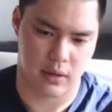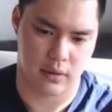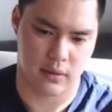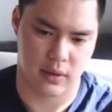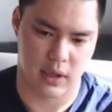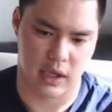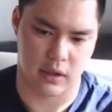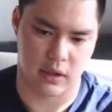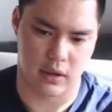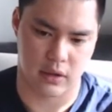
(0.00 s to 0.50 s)

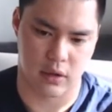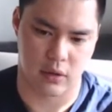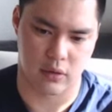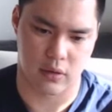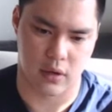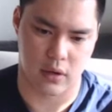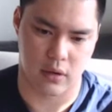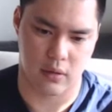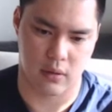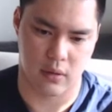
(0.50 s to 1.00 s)

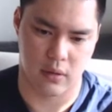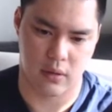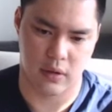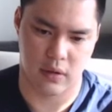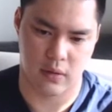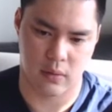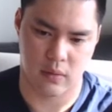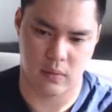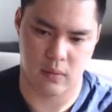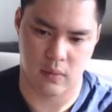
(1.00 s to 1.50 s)
they're
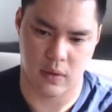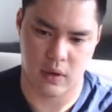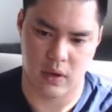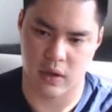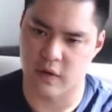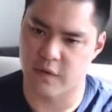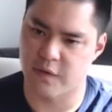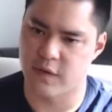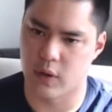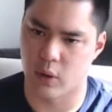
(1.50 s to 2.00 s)

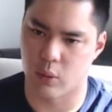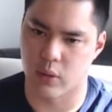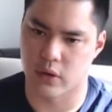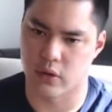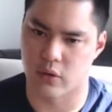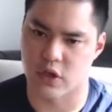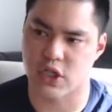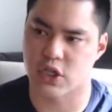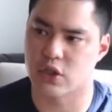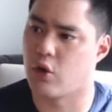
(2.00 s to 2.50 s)
in a field where
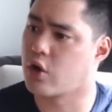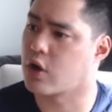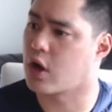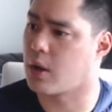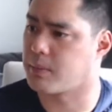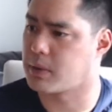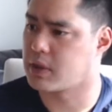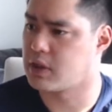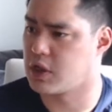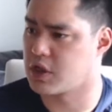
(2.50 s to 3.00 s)
there's no
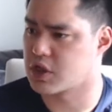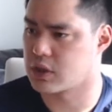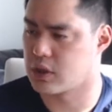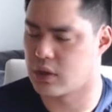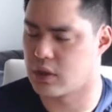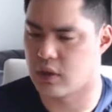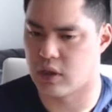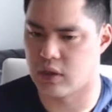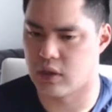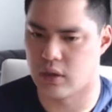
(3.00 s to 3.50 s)

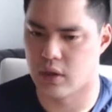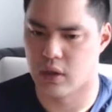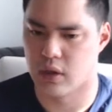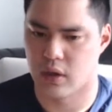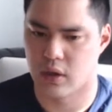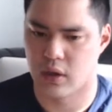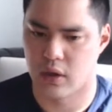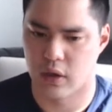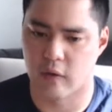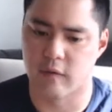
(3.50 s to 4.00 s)
competition, and
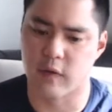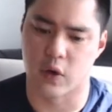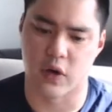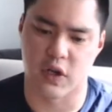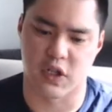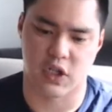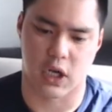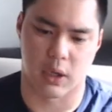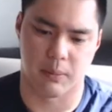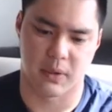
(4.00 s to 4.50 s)
if there
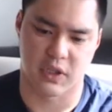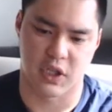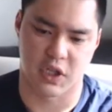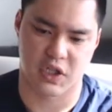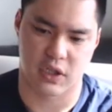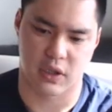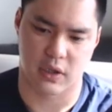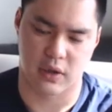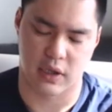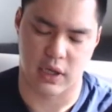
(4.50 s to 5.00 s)
is
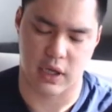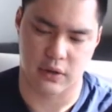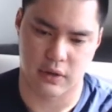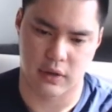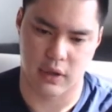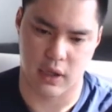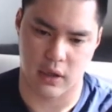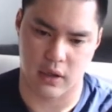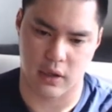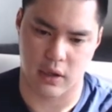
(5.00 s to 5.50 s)
competition, that
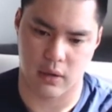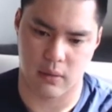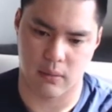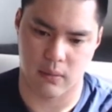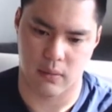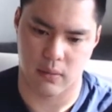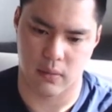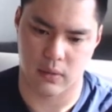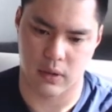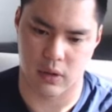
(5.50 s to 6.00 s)
they,
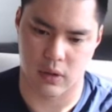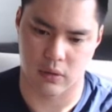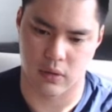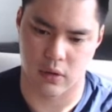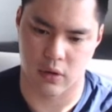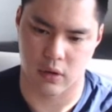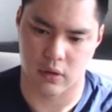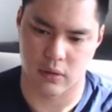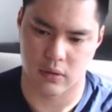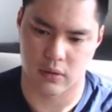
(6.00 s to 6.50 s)

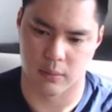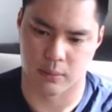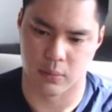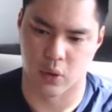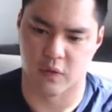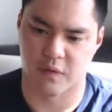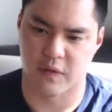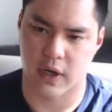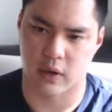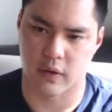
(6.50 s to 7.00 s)
the
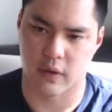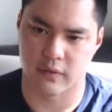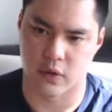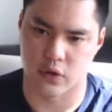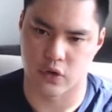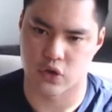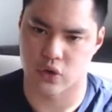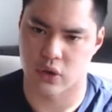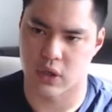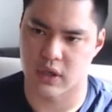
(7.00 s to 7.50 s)
profile of their
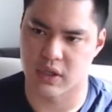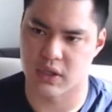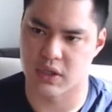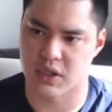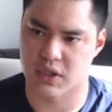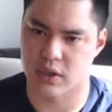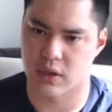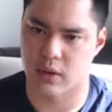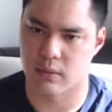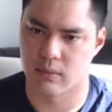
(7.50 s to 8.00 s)
drug
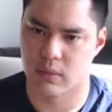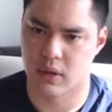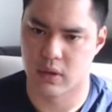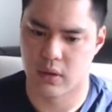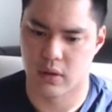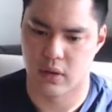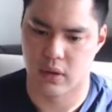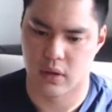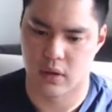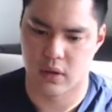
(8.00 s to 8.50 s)
is
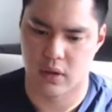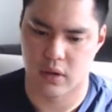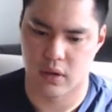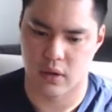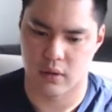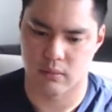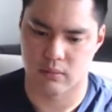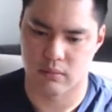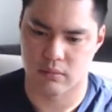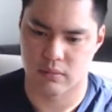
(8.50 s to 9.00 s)

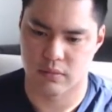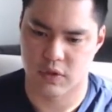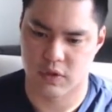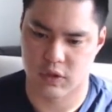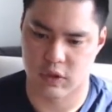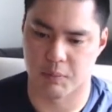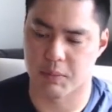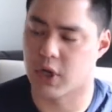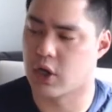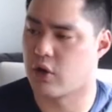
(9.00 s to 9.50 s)

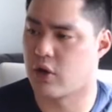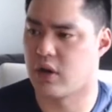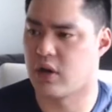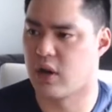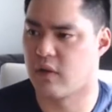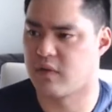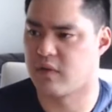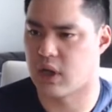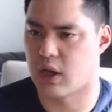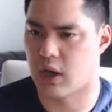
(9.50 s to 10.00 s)
superior
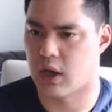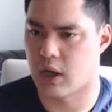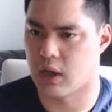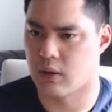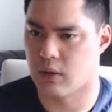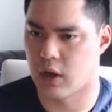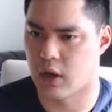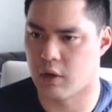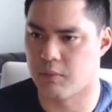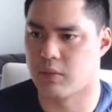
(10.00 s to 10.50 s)
enough that
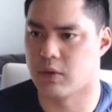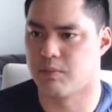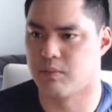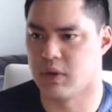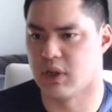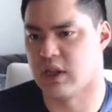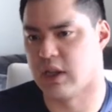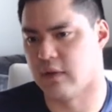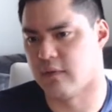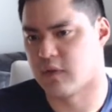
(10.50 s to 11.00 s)
I
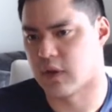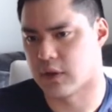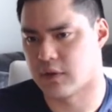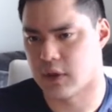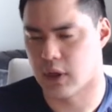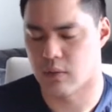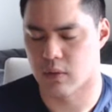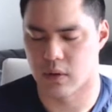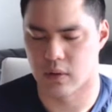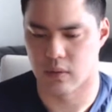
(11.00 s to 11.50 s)
believe that
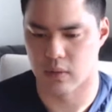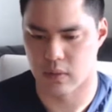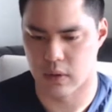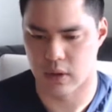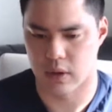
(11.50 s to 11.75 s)
they will,